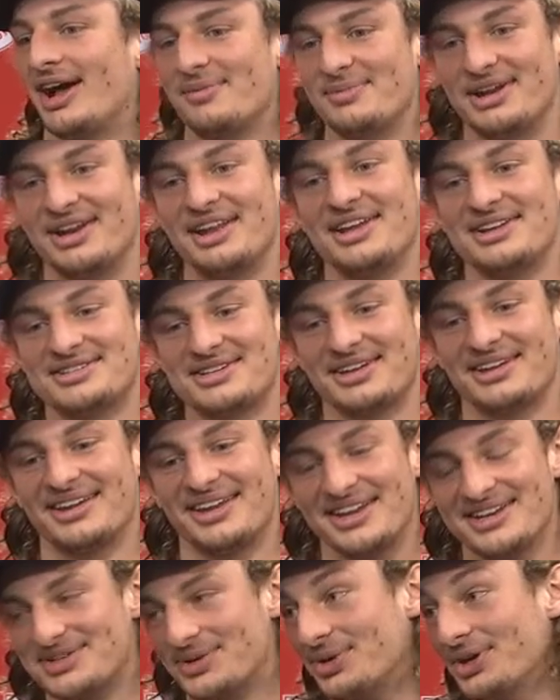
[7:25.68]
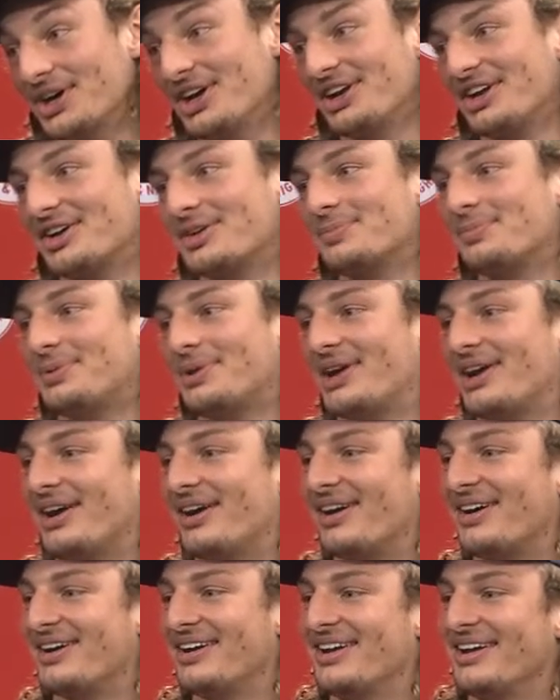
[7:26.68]
I mean, he's a really good
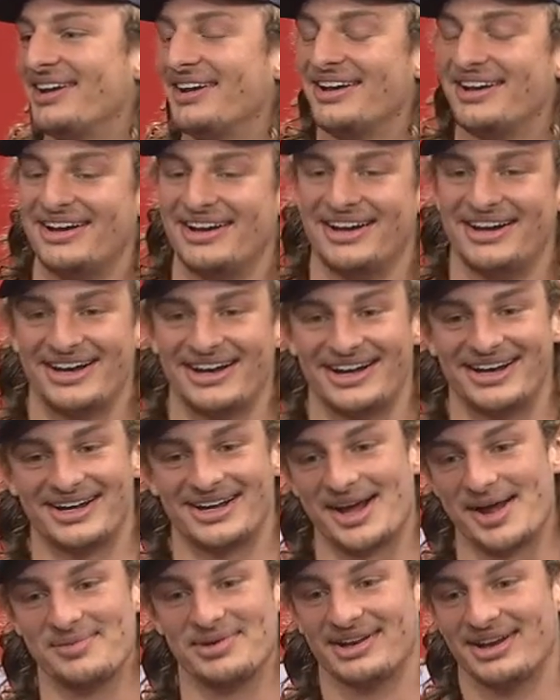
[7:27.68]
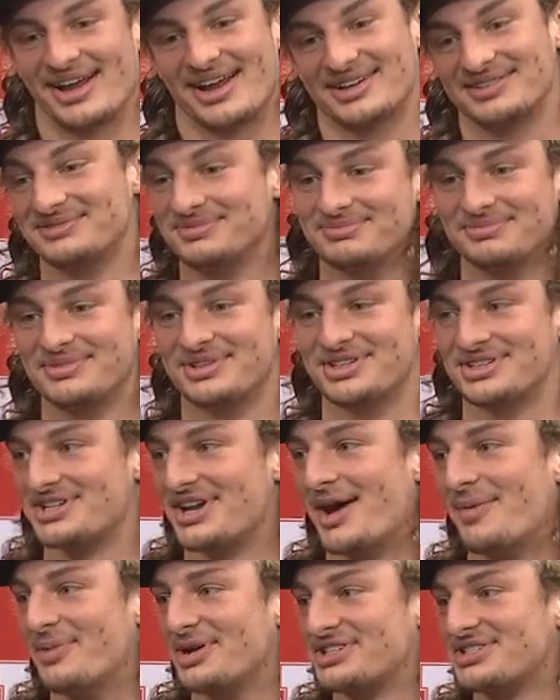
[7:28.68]
player. There's
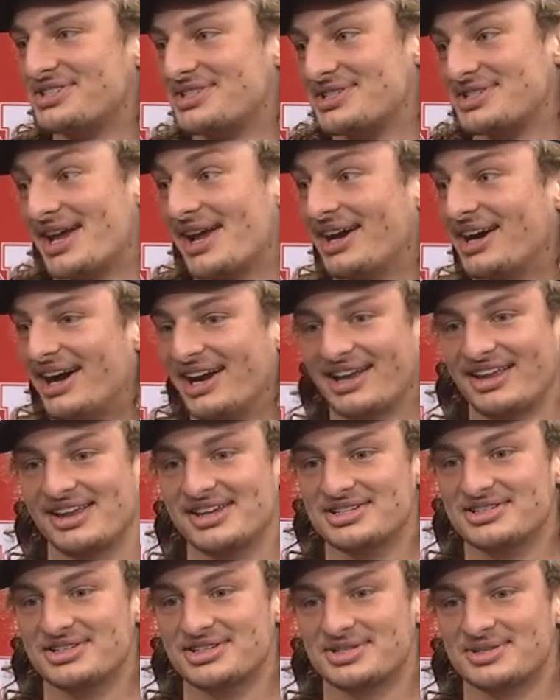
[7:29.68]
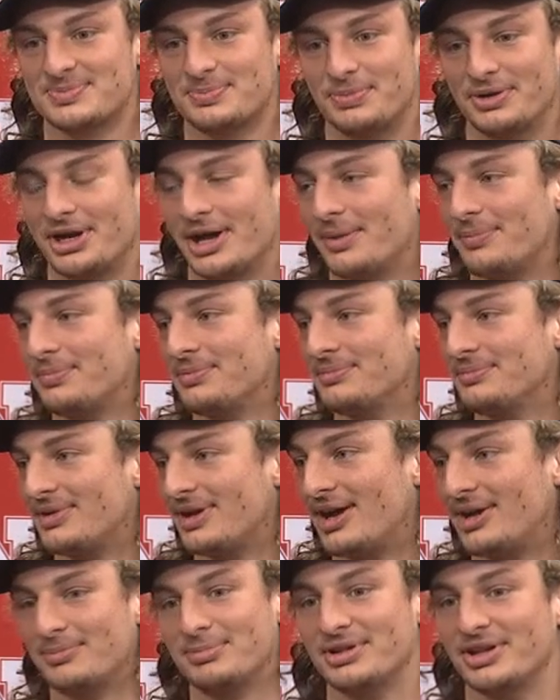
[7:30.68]
not much to say. Like, he's just putting up
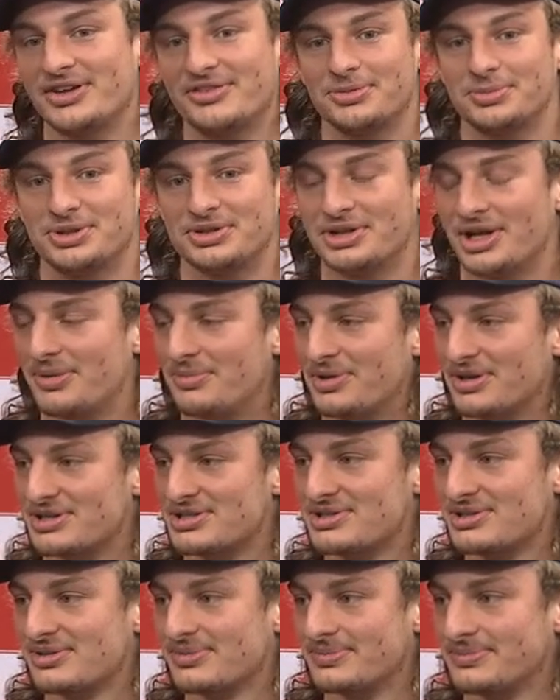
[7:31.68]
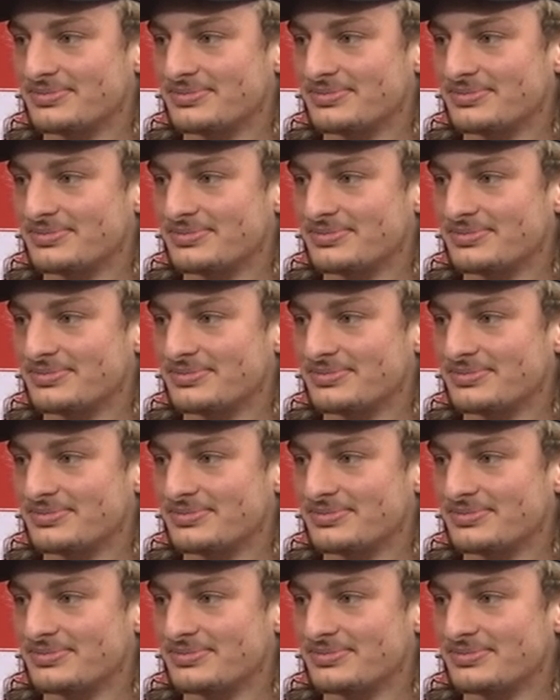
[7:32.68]
unbelievable numbers.